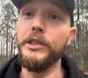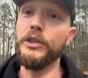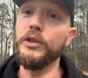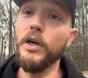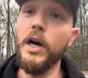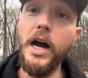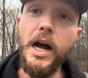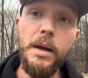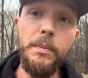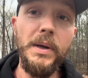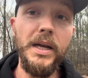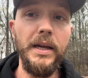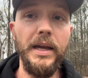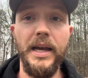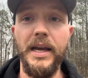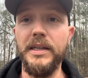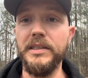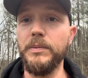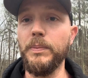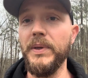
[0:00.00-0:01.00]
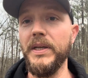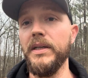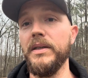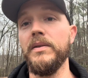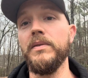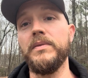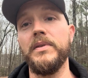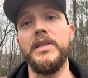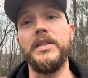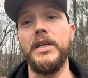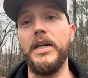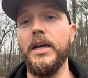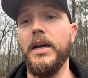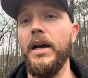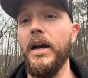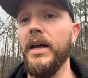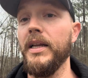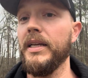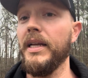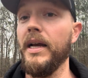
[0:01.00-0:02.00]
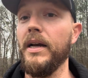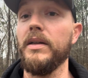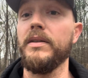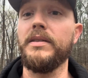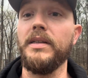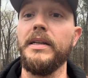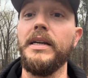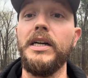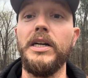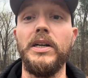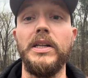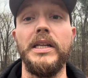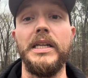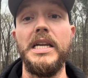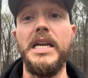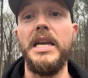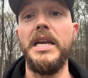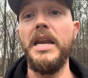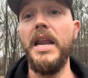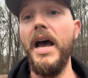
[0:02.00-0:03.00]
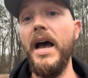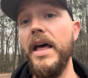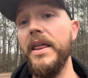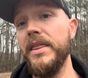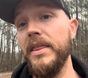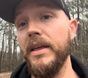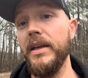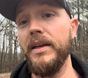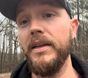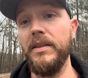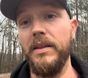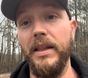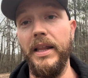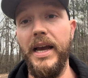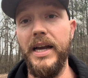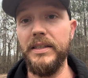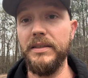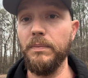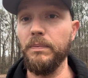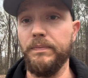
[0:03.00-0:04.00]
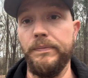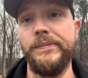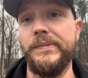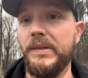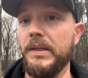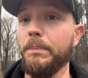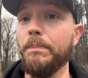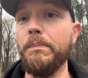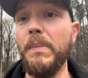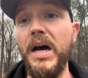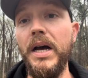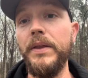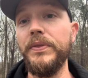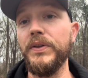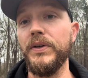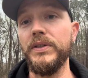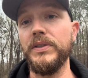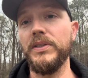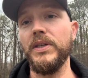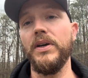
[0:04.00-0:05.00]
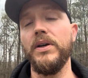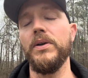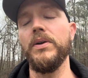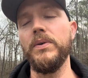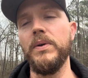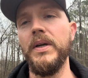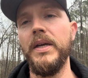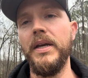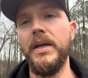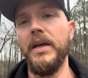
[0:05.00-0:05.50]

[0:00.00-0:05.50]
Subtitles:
drama has been cut down to nearly nothing the last month or so.